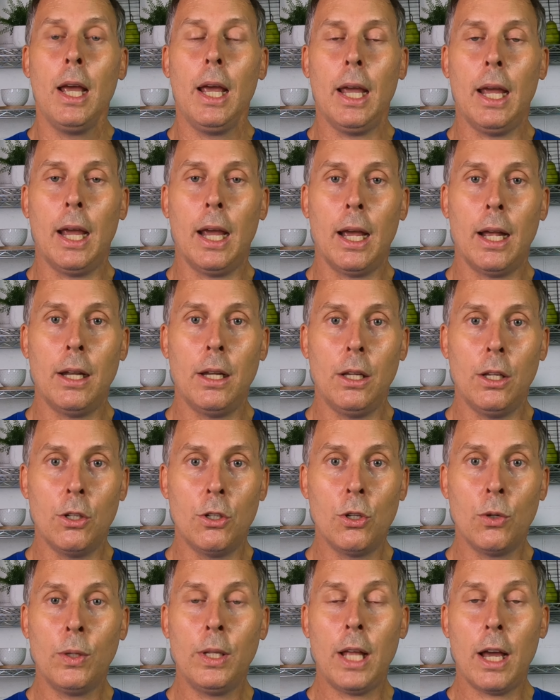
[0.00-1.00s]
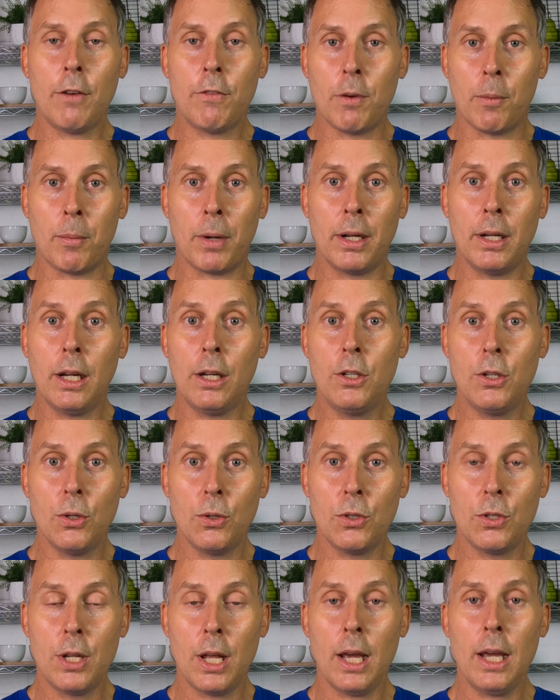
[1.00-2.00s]
And you're doing that for Monday,
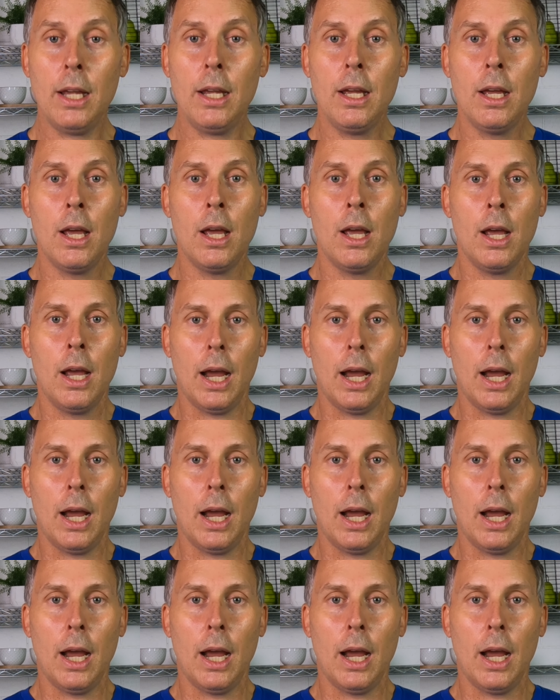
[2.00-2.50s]
Tuesday.